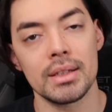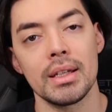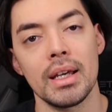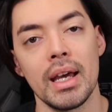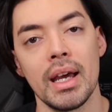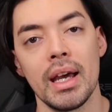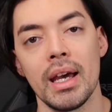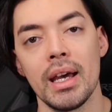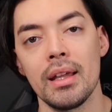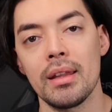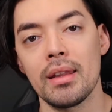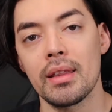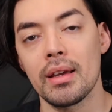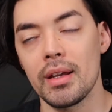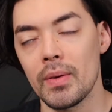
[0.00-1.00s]
And
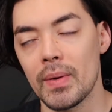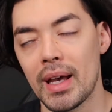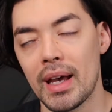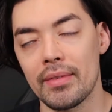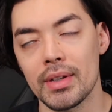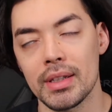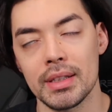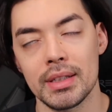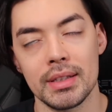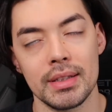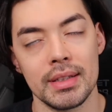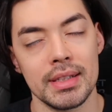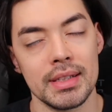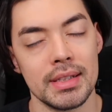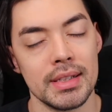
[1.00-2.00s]
there you have it.
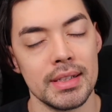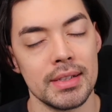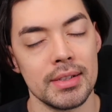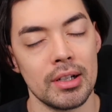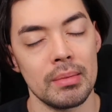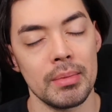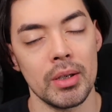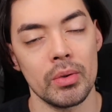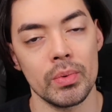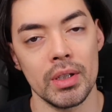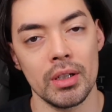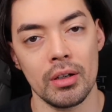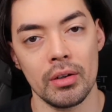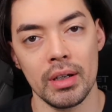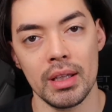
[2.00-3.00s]
This is going to be a
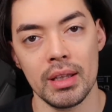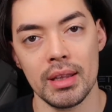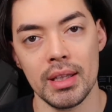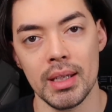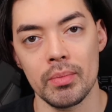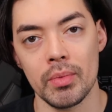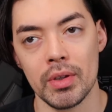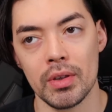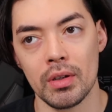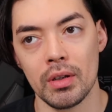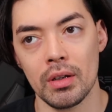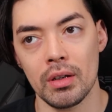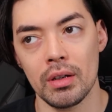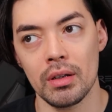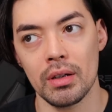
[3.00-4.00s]
recurring theme with
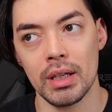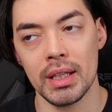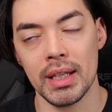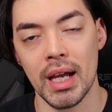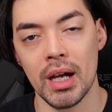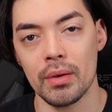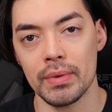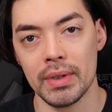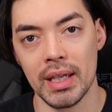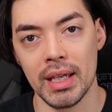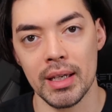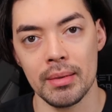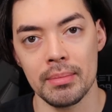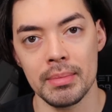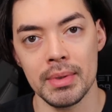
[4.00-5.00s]
her and
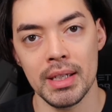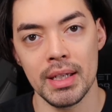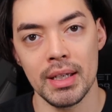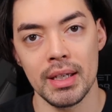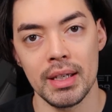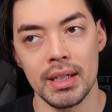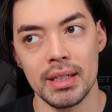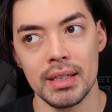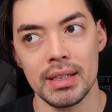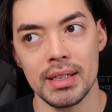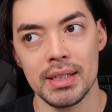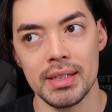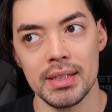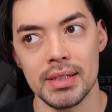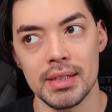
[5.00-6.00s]
AlphaM,
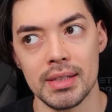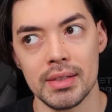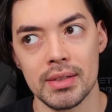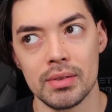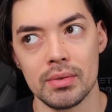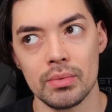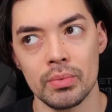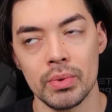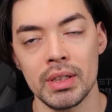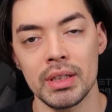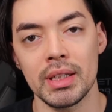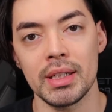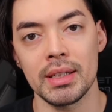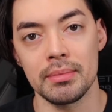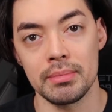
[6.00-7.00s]
is
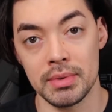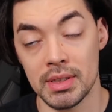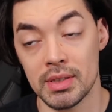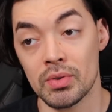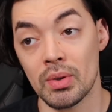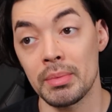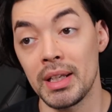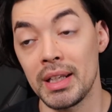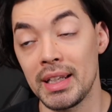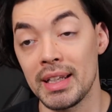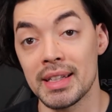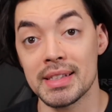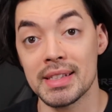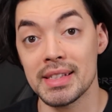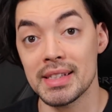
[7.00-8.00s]
really discriminating
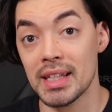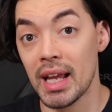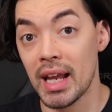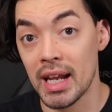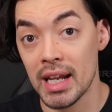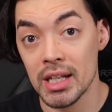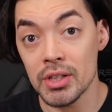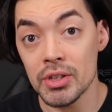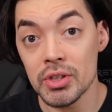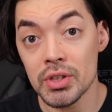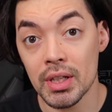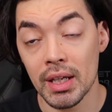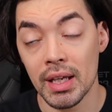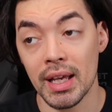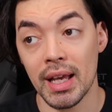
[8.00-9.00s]
against his age
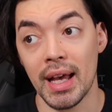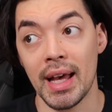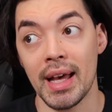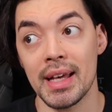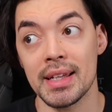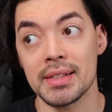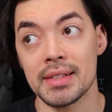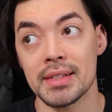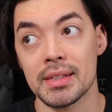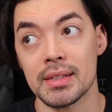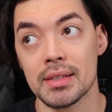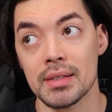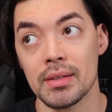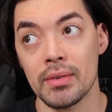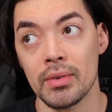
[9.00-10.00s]

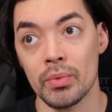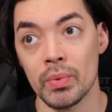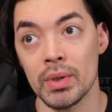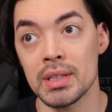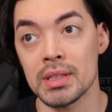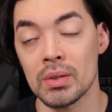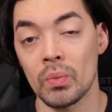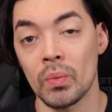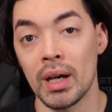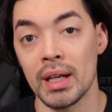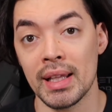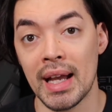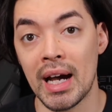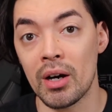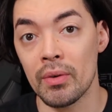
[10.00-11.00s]
as the reason why
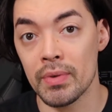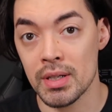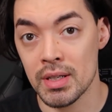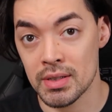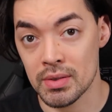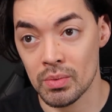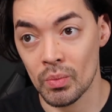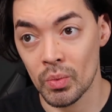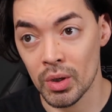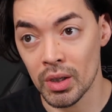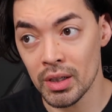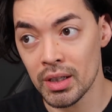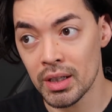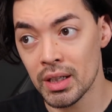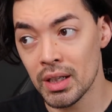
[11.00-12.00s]
the outfit doesn't
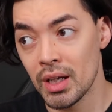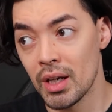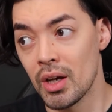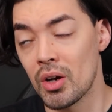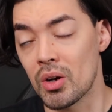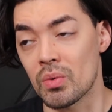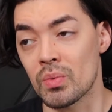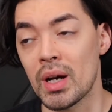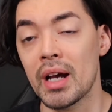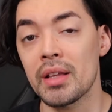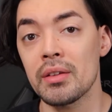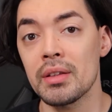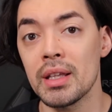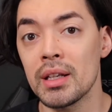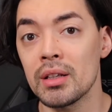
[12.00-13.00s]
work,
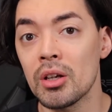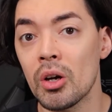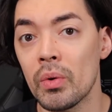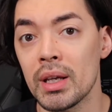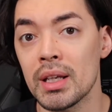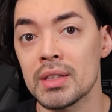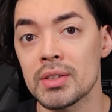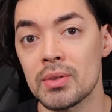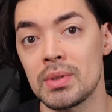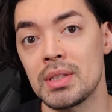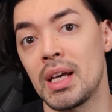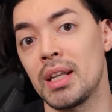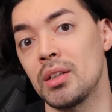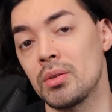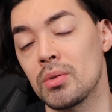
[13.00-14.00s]
rather than going into
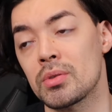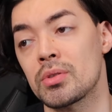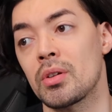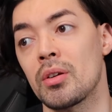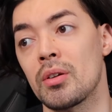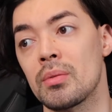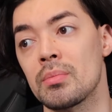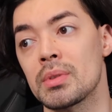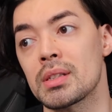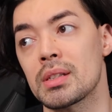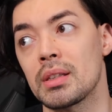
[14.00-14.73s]
technical terms